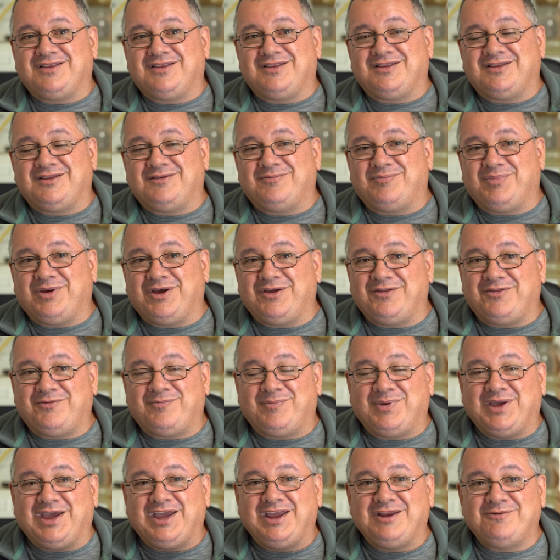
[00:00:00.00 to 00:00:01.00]
the
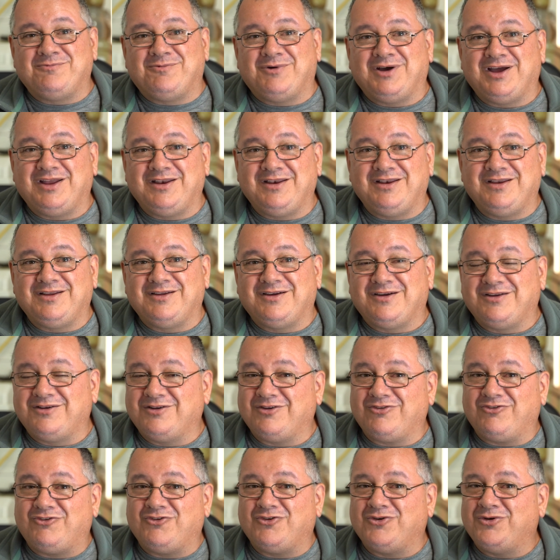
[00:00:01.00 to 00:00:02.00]
postpaid one. I'm
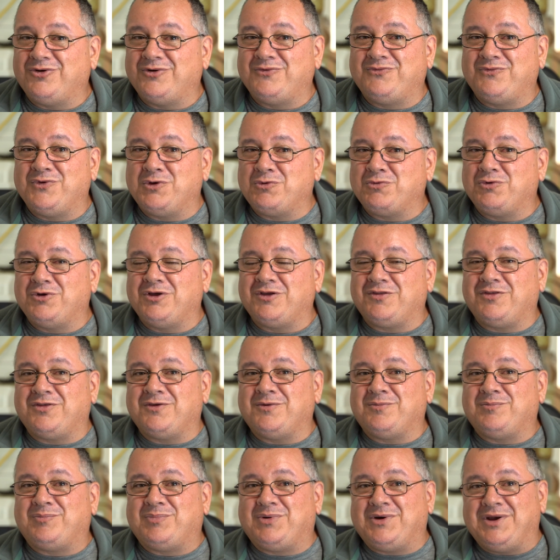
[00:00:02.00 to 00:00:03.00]
not sure if it works
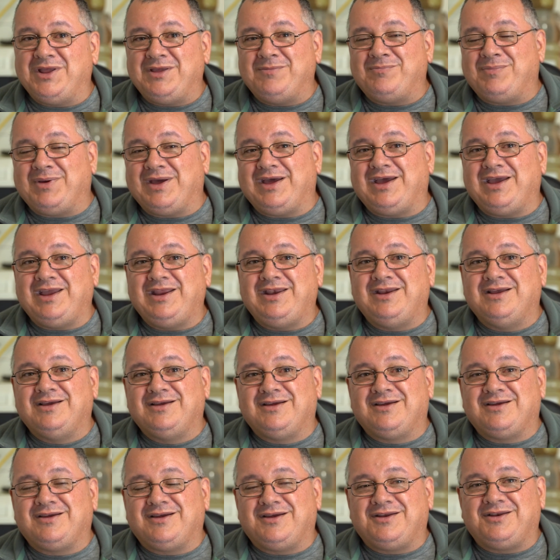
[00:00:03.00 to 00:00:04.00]
on prepaid.
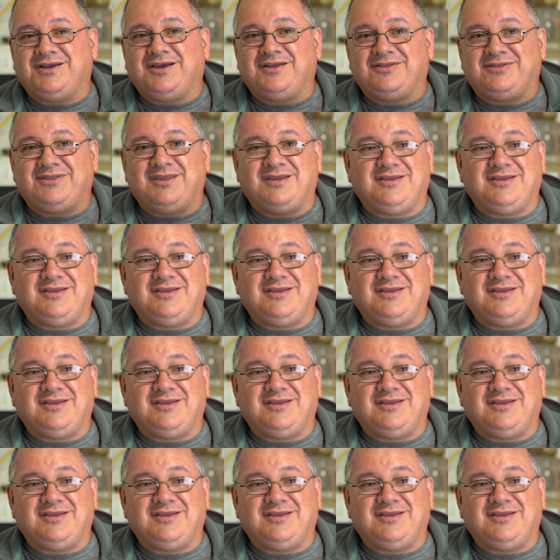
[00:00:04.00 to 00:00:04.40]
I don't think